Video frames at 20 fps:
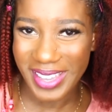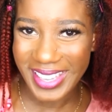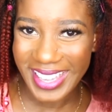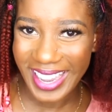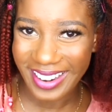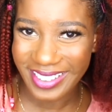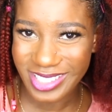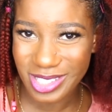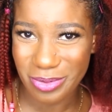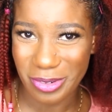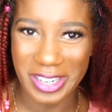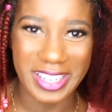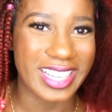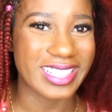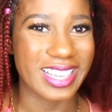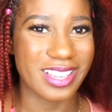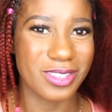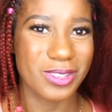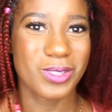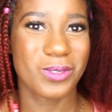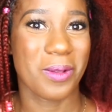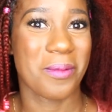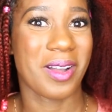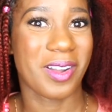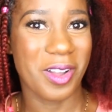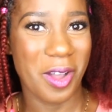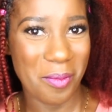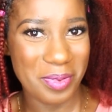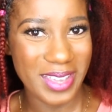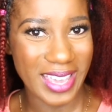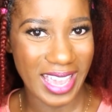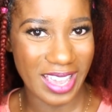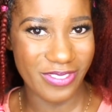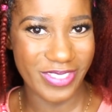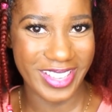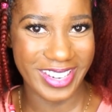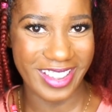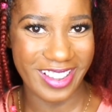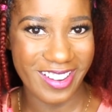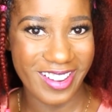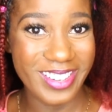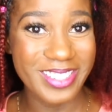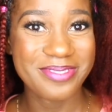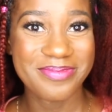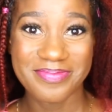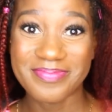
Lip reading: pink hairspray that I used for my cupcake video?